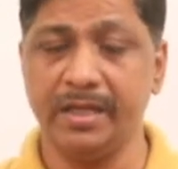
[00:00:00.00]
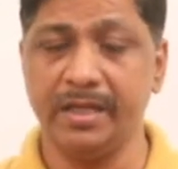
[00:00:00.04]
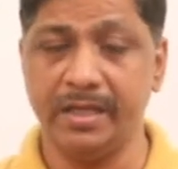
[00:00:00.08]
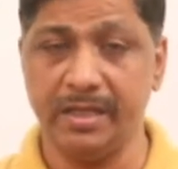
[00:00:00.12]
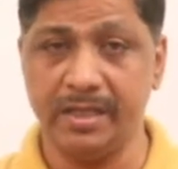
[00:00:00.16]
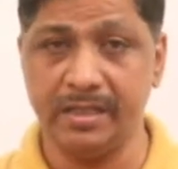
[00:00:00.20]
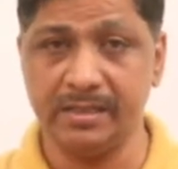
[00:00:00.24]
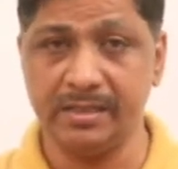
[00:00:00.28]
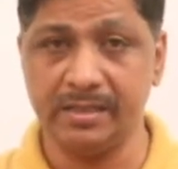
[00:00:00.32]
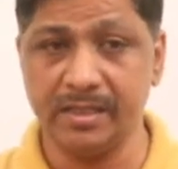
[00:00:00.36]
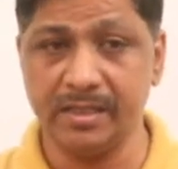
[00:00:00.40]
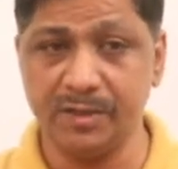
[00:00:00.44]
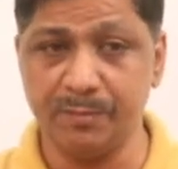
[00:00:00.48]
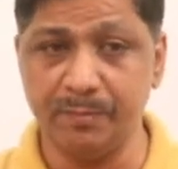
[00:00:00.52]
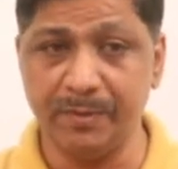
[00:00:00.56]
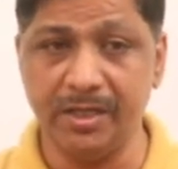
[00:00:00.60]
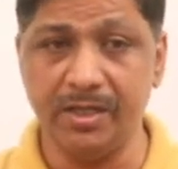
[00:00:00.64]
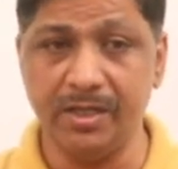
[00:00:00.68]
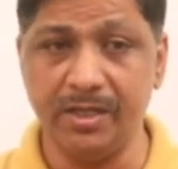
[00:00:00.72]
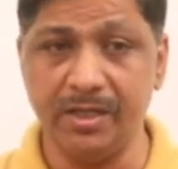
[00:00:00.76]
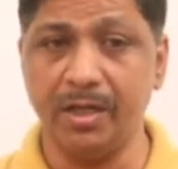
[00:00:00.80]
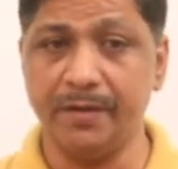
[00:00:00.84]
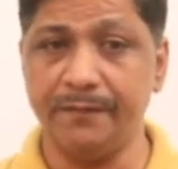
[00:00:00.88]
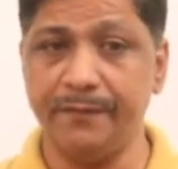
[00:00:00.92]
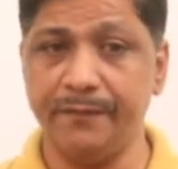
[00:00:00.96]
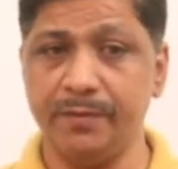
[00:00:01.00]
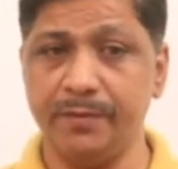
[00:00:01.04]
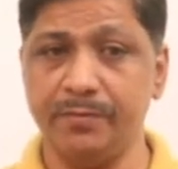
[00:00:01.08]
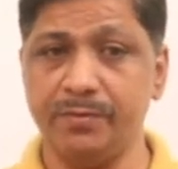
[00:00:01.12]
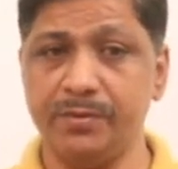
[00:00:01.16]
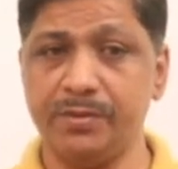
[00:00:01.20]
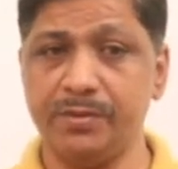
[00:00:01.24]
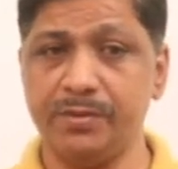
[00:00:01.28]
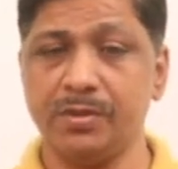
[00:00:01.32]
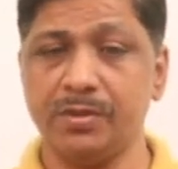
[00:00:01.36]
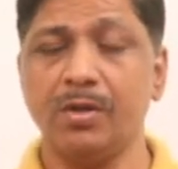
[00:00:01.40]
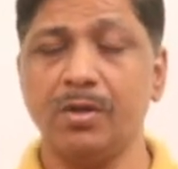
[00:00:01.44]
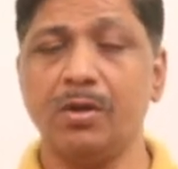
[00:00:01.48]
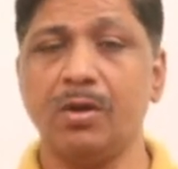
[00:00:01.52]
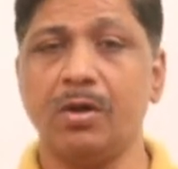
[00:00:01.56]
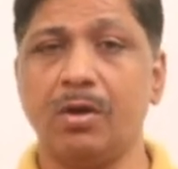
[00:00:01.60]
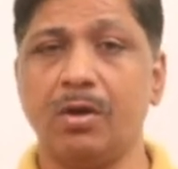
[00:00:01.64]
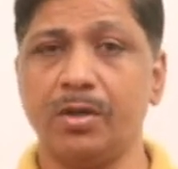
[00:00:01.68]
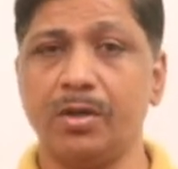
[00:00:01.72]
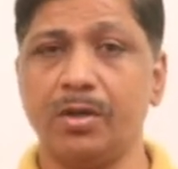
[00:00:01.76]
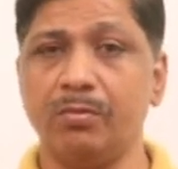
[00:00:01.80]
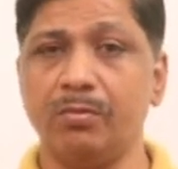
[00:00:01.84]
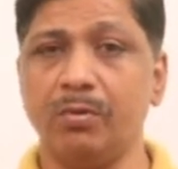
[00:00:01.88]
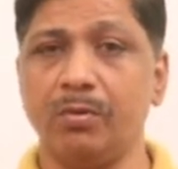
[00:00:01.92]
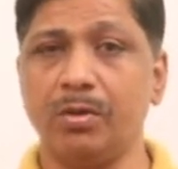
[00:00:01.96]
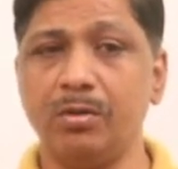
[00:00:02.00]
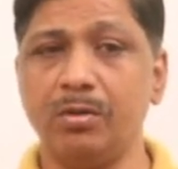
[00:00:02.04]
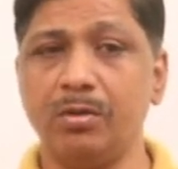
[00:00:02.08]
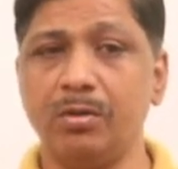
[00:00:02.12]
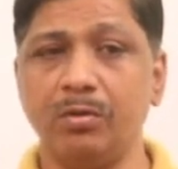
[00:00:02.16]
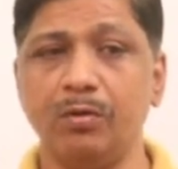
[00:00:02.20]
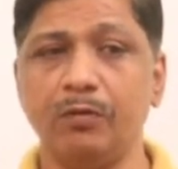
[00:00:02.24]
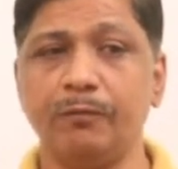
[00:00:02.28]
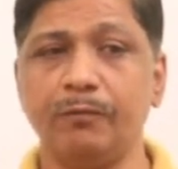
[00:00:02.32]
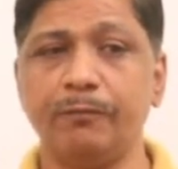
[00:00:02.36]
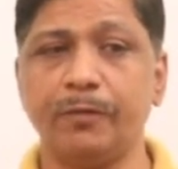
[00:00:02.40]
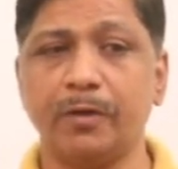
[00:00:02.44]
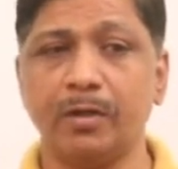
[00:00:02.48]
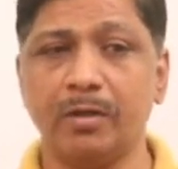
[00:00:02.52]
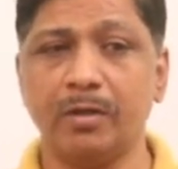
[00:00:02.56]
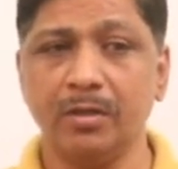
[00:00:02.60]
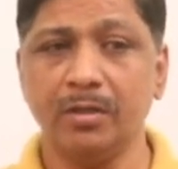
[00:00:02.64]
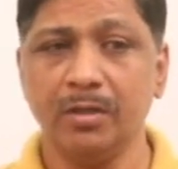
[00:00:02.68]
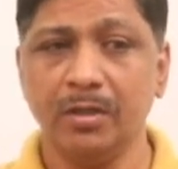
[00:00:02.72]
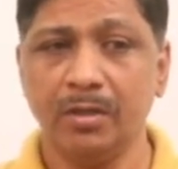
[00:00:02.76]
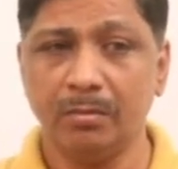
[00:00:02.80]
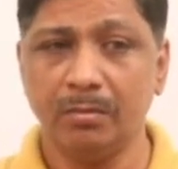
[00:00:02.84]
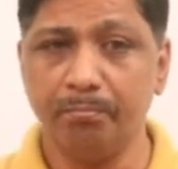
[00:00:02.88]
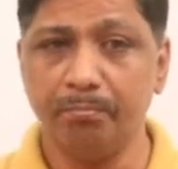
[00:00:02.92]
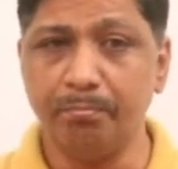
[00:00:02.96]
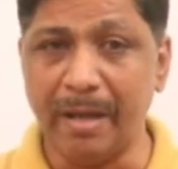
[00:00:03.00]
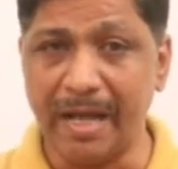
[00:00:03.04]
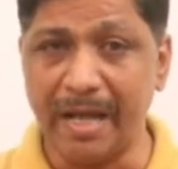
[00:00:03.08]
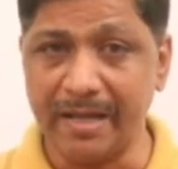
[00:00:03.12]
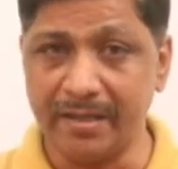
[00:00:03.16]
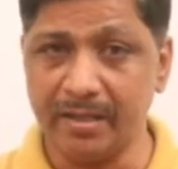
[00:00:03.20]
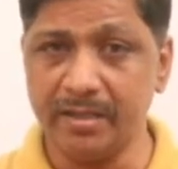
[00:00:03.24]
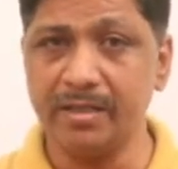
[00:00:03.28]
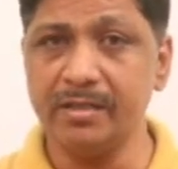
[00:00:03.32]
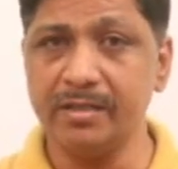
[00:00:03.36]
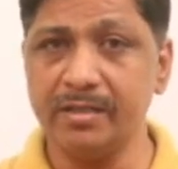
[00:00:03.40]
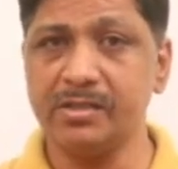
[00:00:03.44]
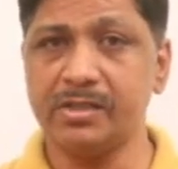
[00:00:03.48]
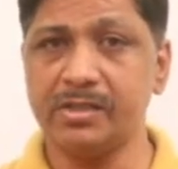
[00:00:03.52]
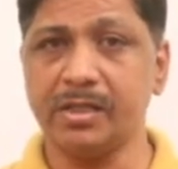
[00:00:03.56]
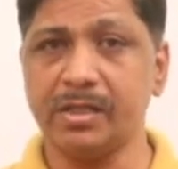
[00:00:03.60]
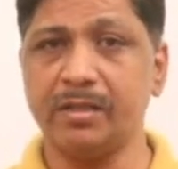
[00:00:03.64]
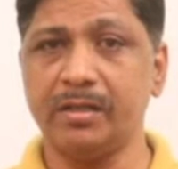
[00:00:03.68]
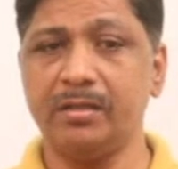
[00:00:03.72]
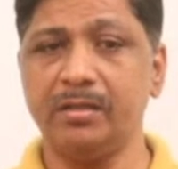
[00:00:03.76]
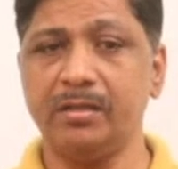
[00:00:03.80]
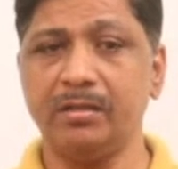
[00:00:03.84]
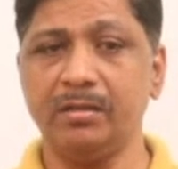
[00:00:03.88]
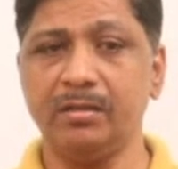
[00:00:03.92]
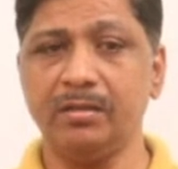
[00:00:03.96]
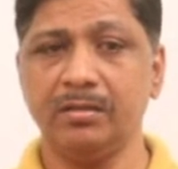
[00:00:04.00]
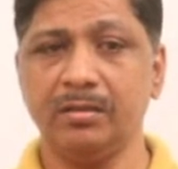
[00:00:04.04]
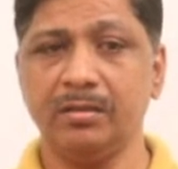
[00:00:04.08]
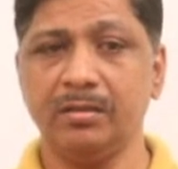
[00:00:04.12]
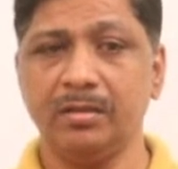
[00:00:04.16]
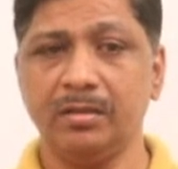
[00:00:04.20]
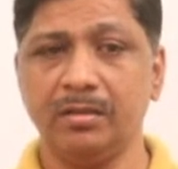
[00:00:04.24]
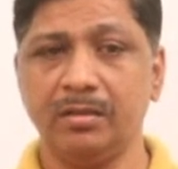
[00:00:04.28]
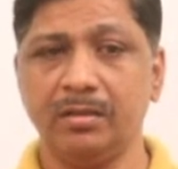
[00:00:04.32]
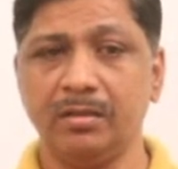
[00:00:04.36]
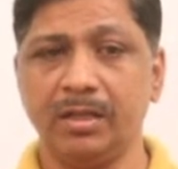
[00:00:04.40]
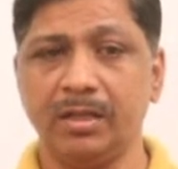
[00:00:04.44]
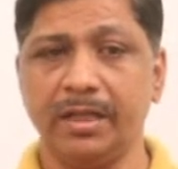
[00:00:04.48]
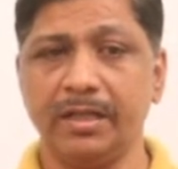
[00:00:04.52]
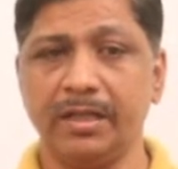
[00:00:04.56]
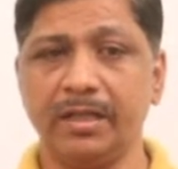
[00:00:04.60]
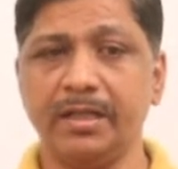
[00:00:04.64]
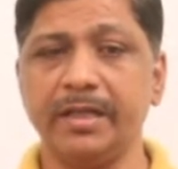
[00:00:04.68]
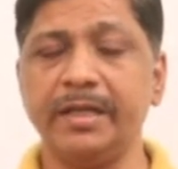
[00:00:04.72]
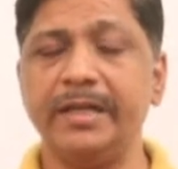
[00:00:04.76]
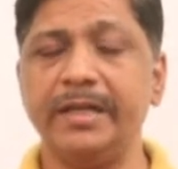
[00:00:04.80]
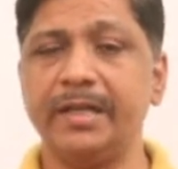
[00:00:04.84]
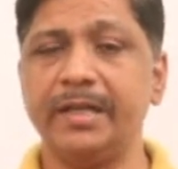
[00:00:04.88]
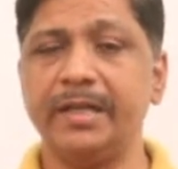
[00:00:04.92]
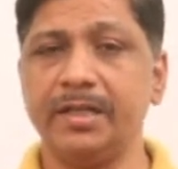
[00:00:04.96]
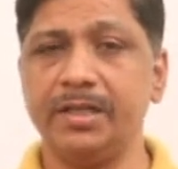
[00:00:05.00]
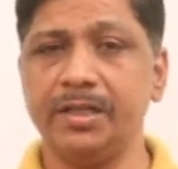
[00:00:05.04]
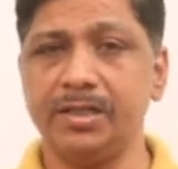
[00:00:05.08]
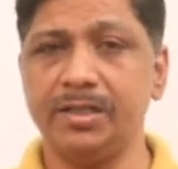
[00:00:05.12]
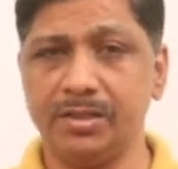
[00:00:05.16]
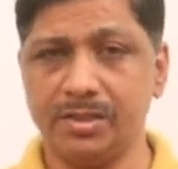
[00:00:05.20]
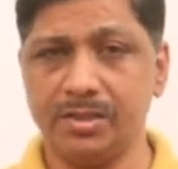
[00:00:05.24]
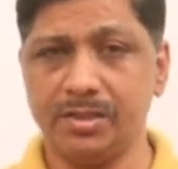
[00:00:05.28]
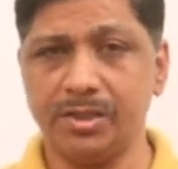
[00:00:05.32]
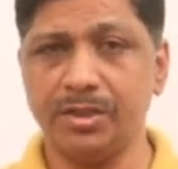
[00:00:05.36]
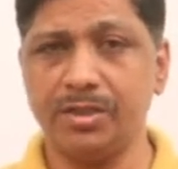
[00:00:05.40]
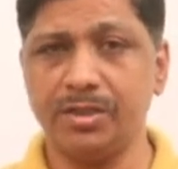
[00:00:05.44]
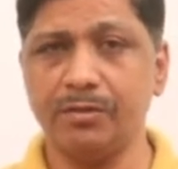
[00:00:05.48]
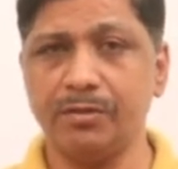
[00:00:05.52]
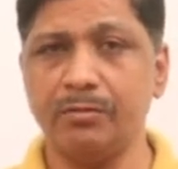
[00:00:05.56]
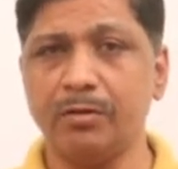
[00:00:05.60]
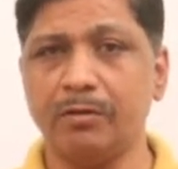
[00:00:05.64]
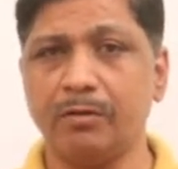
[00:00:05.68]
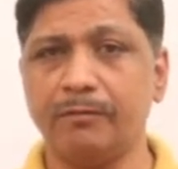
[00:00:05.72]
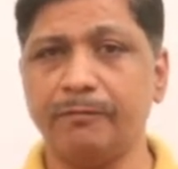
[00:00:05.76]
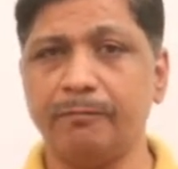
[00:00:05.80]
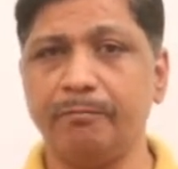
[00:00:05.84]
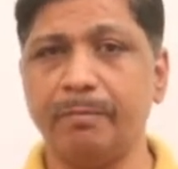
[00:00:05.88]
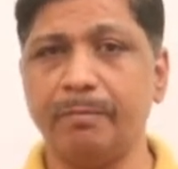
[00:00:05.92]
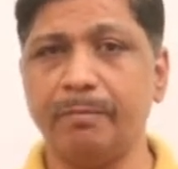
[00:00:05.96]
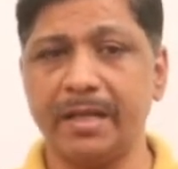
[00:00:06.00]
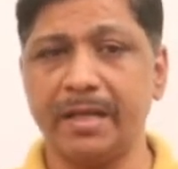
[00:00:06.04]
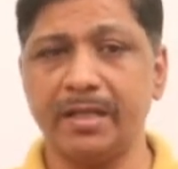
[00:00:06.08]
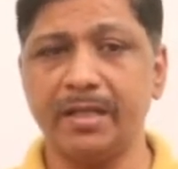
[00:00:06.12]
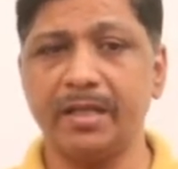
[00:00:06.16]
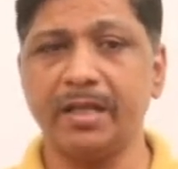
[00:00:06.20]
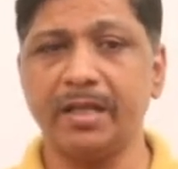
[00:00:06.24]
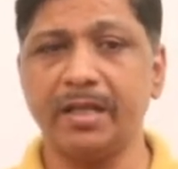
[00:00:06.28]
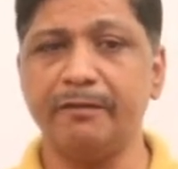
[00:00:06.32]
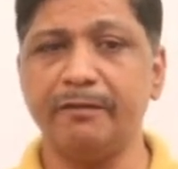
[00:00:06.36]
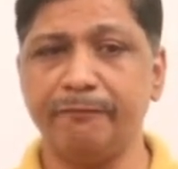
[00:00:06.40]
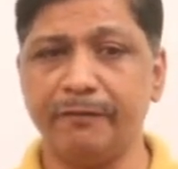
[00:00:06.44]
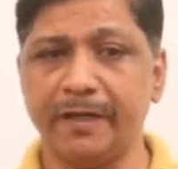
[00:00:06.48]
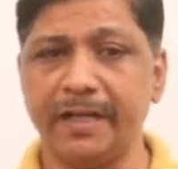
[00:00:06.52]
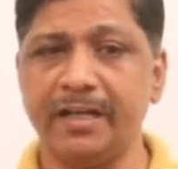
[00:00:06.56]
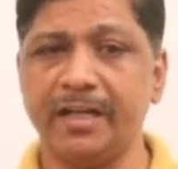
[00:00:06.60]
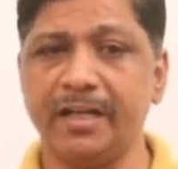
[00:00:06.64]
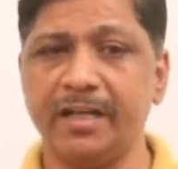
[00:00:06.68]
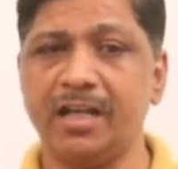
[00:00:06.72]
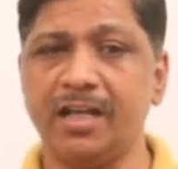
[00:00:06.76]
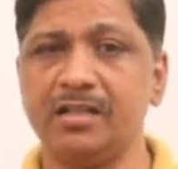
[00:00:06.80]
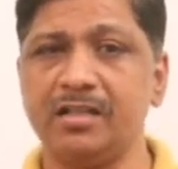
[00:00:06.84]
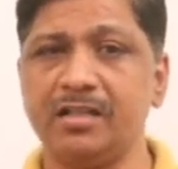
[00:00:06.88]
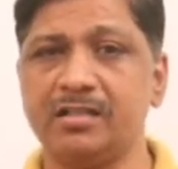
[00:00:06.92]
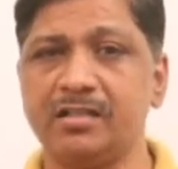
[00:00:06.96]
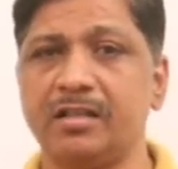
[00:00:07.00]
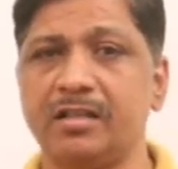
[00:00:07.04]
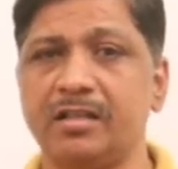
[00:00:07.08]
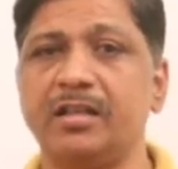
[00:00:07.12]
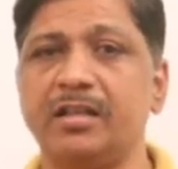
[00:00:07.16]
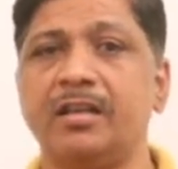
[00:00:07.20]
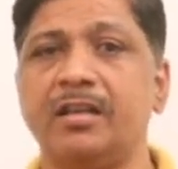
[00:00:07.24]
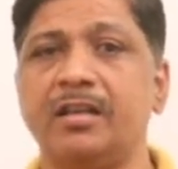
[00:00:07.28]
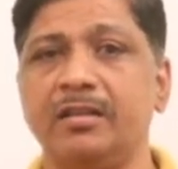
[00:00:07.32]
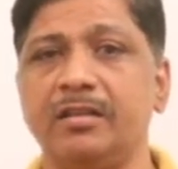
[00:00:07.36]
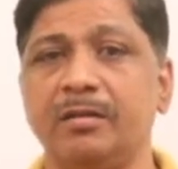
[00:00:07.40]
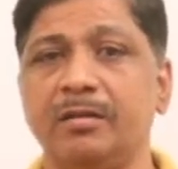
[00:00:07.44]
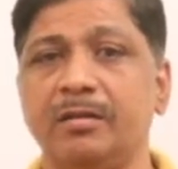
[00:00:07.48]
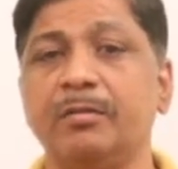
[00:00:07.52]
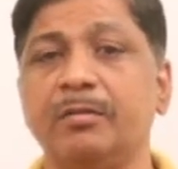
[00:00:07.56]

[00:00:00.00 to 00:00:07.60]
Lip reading: SSB interviews, or you want to go for banking sector like Indian Institute of Banking and Finance and other,